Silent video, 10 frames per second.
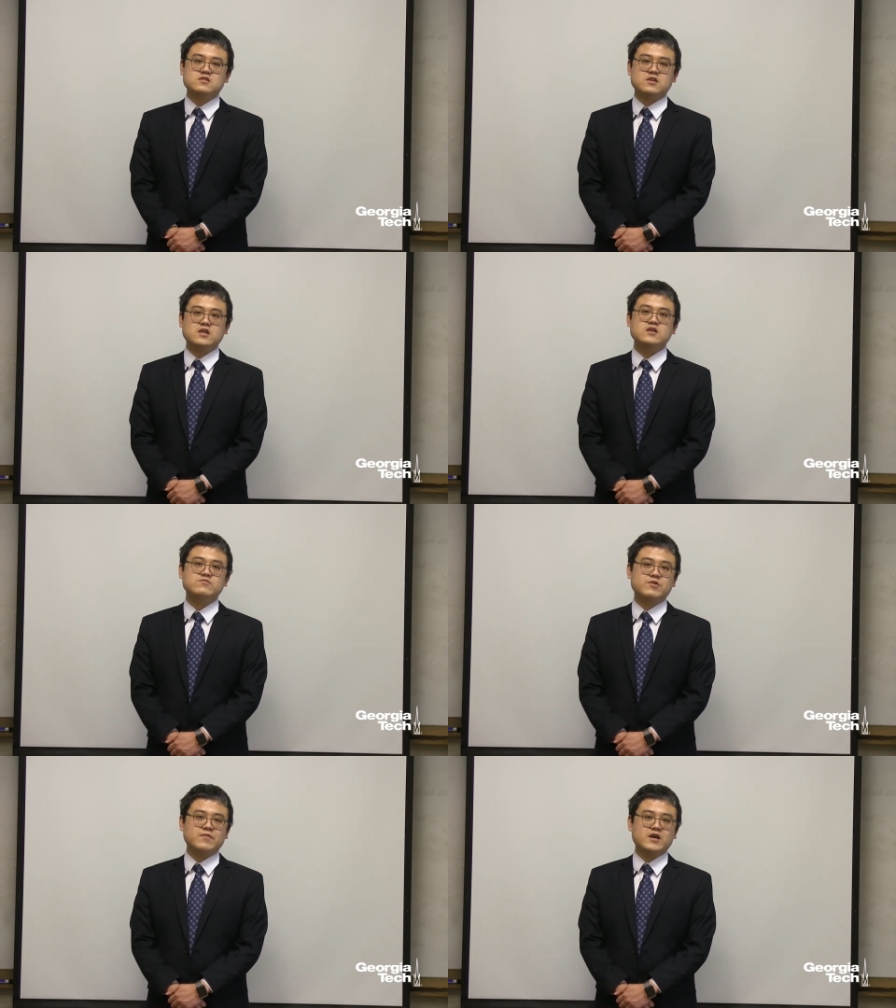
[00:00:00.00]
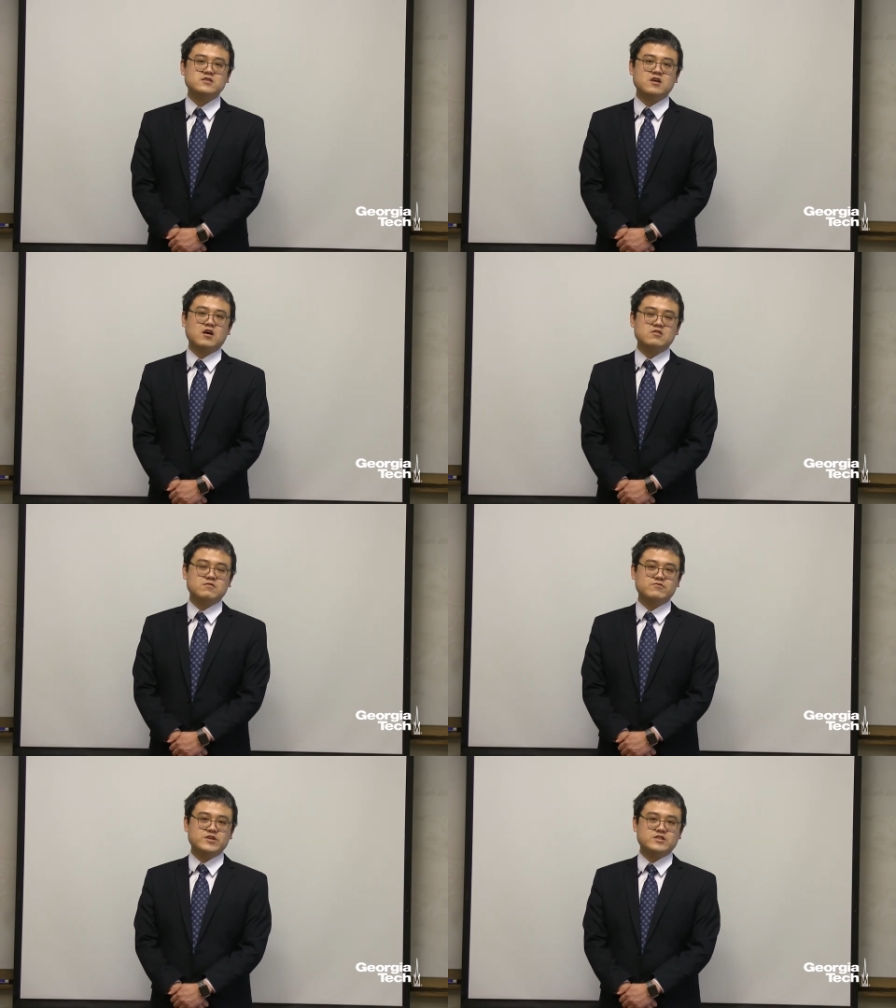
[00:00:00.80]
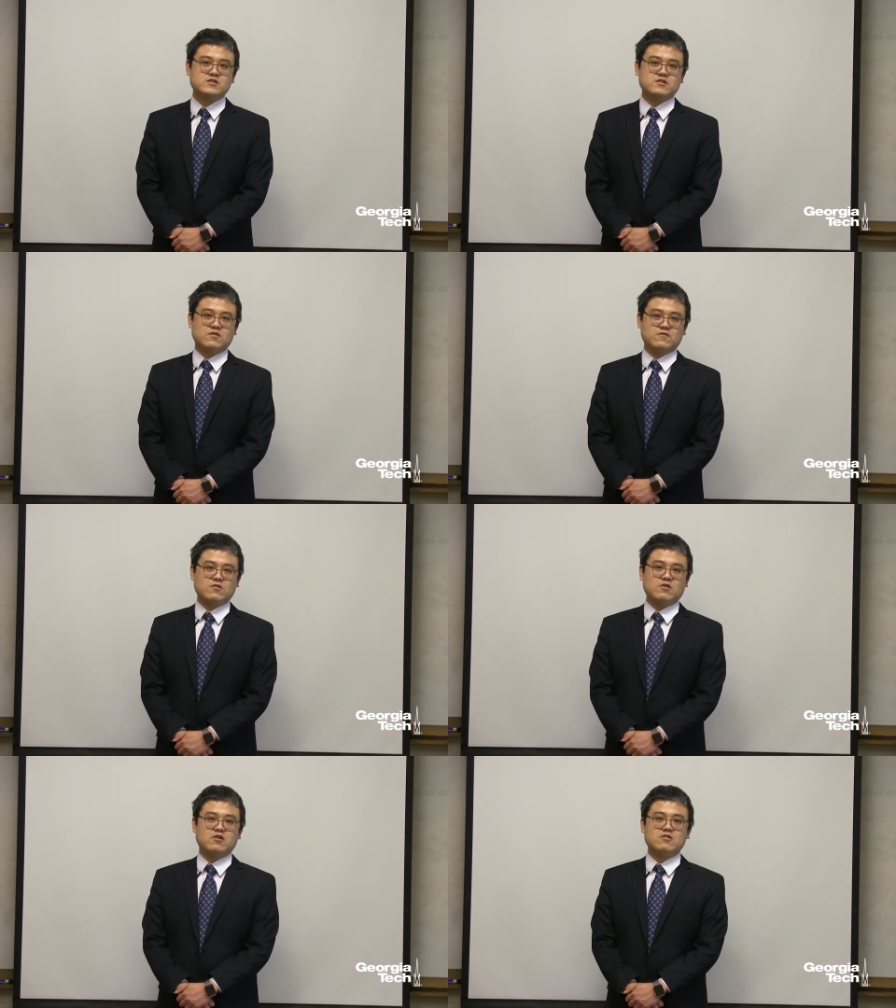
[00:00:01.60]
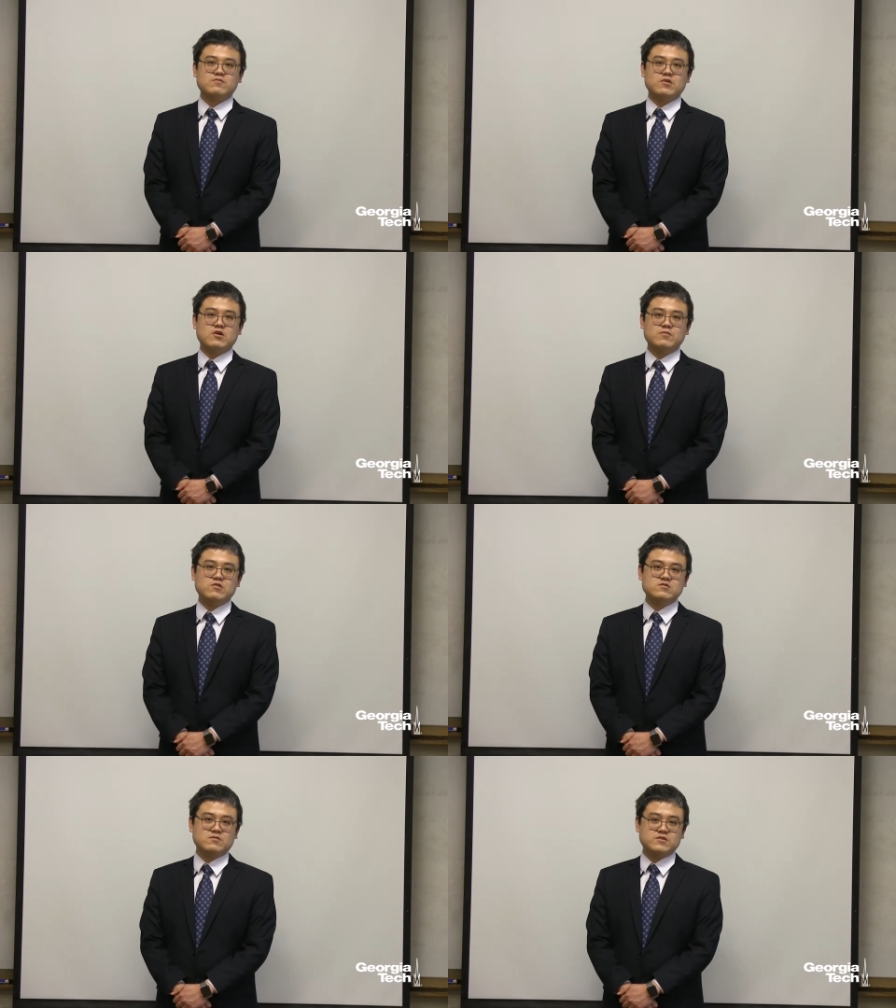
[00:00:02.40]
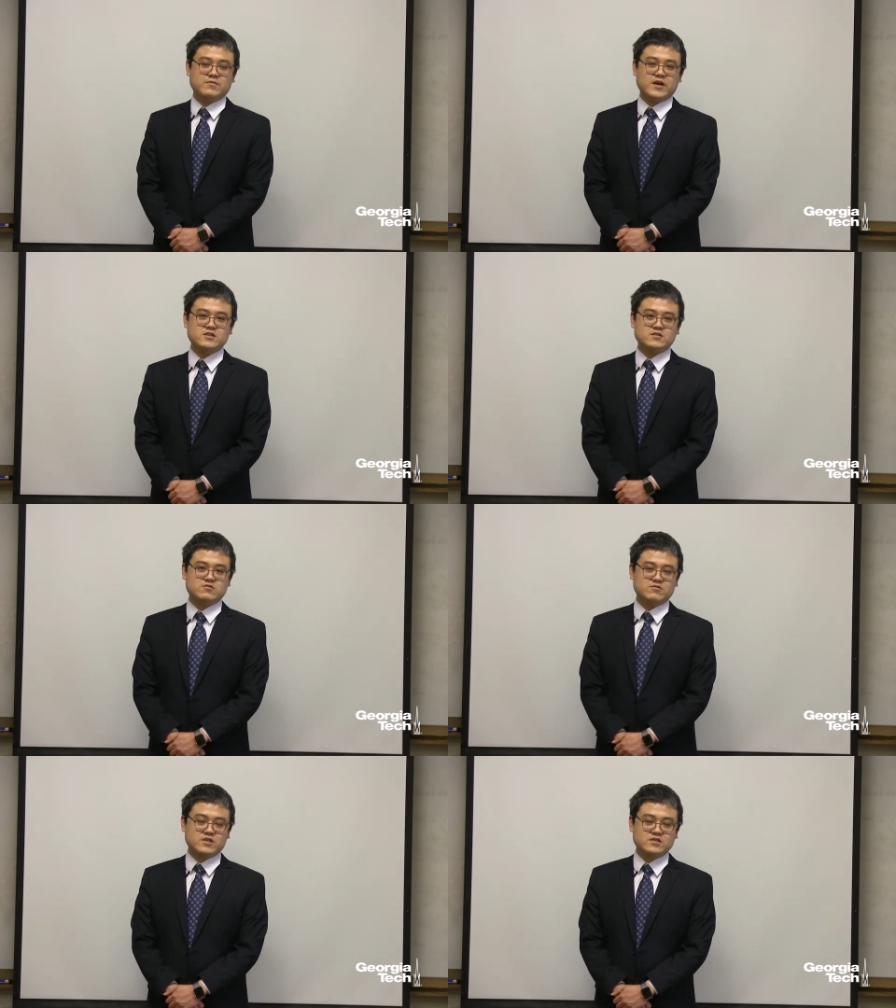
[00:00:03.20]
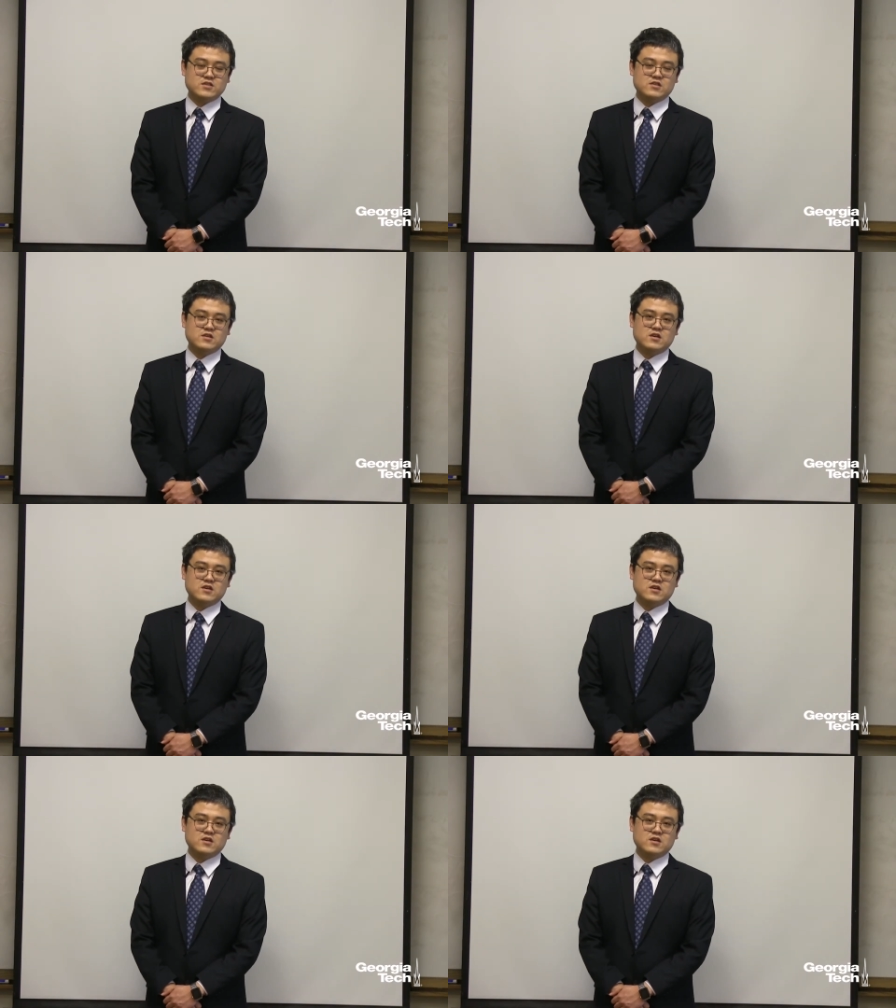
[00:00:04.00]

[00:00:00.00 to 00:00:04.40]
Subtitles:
it remains out of reach for most of the patients who need it.